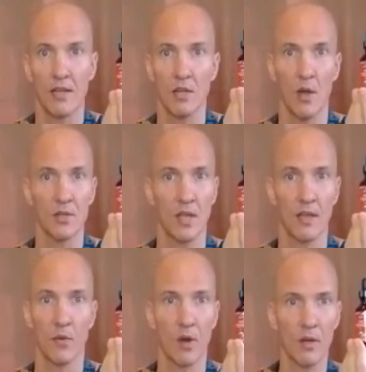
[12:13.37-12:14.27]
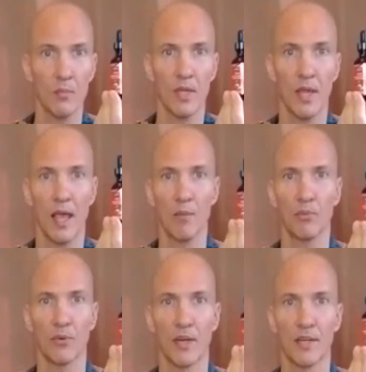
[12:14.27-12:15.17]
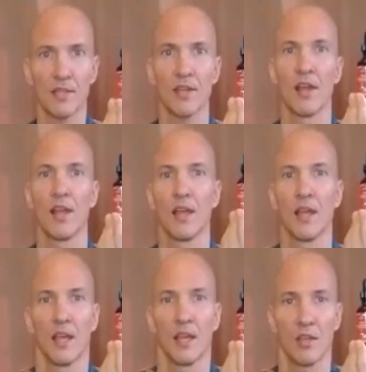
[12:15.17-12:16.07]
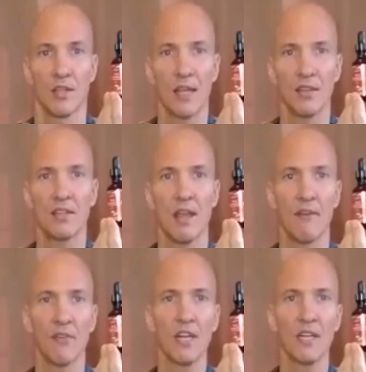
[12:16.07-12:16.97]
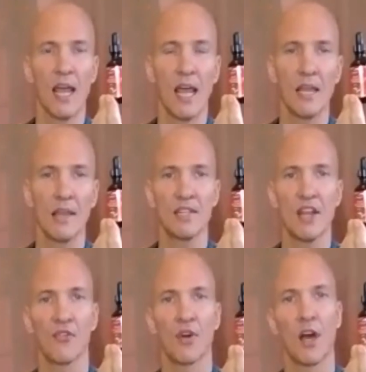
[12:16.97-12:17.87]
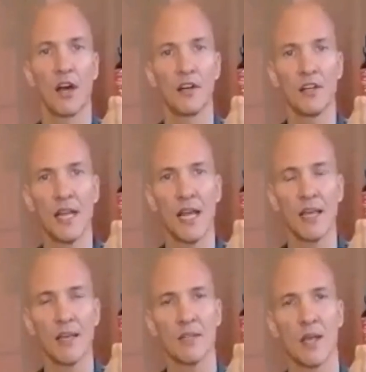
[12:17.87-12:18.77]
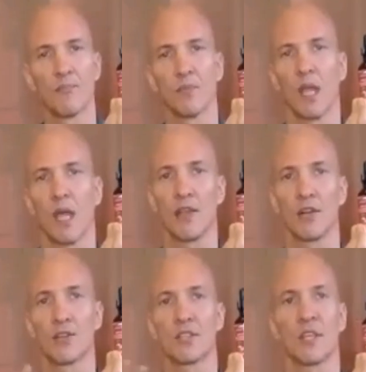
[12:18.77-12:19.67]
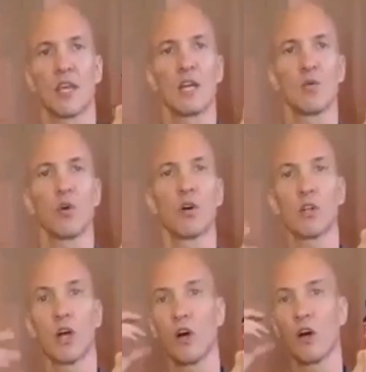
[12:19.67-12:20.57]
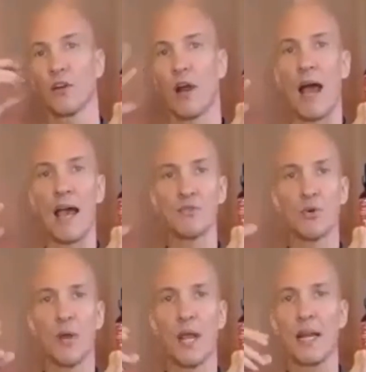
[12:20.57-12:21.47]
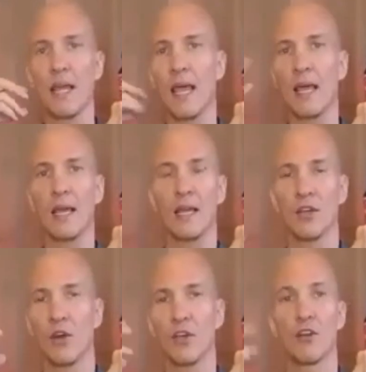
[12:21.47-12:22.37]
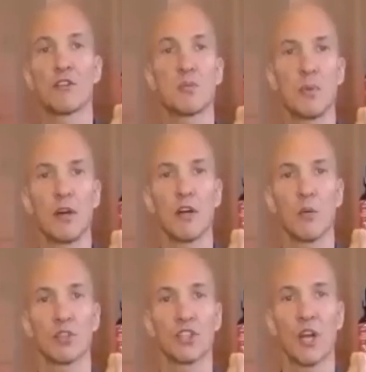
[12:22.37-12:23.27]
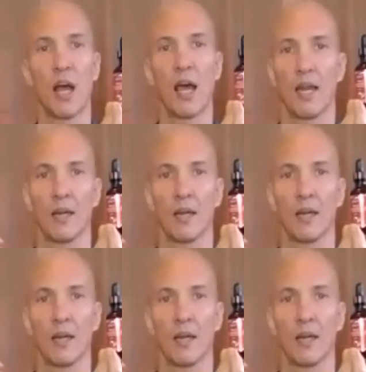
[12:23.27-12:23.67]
So I would say if you want to be the empress, you take this every day, they say for 100 days, and your skin will glow, your eyes will radiate, and your spirit will shine.